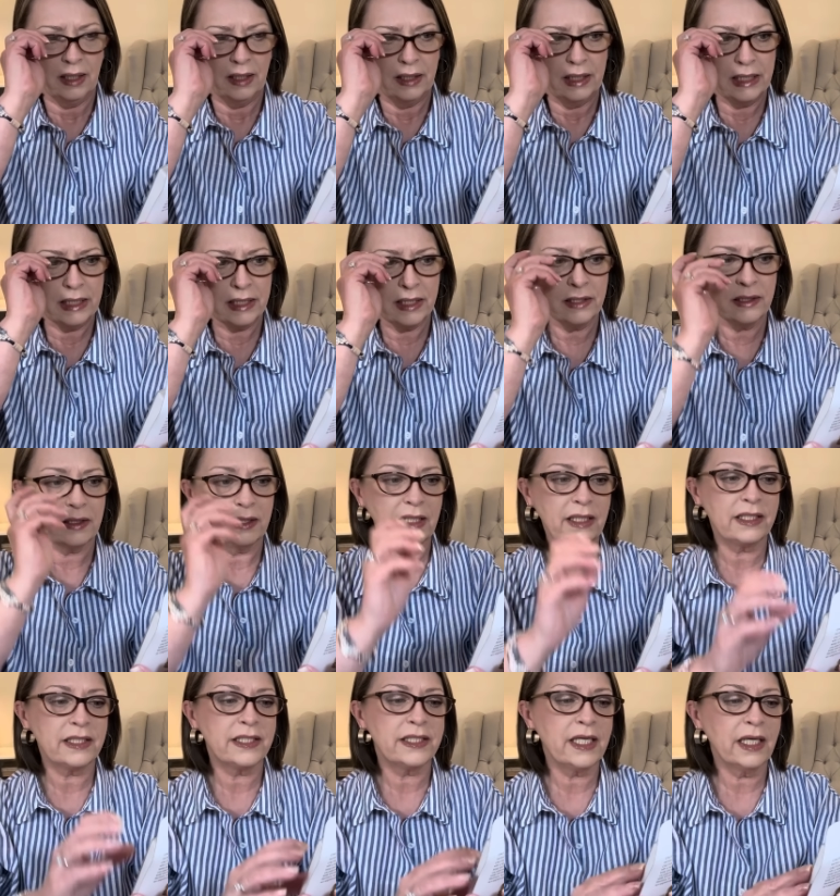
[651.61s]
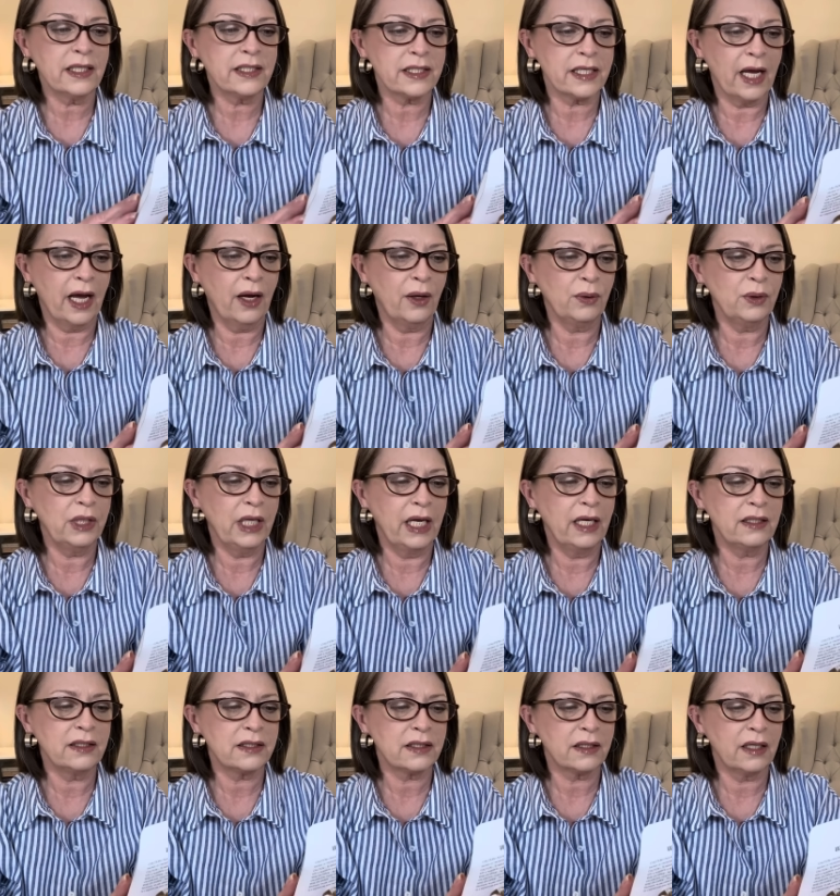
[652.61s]
This is the six
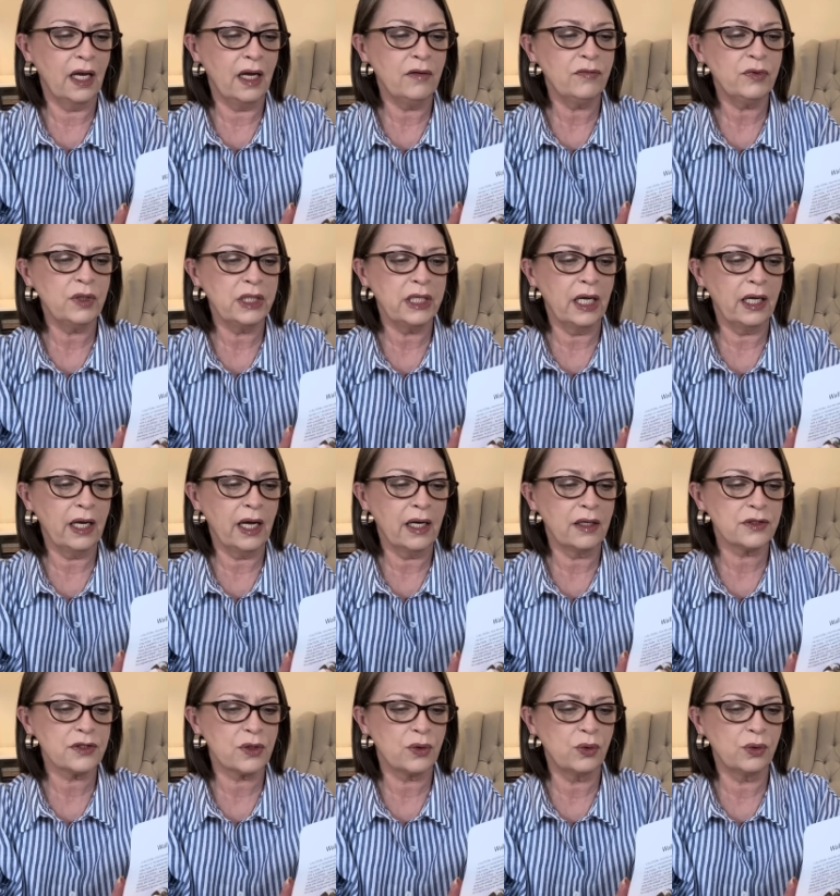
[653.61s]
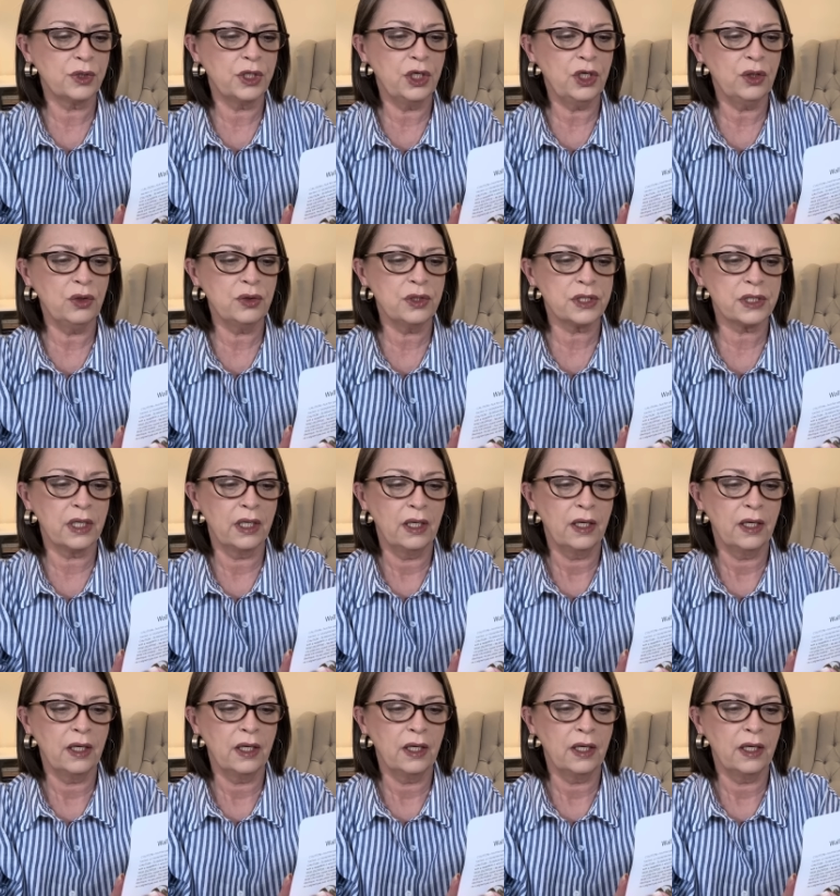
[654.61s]
outlet everyday household use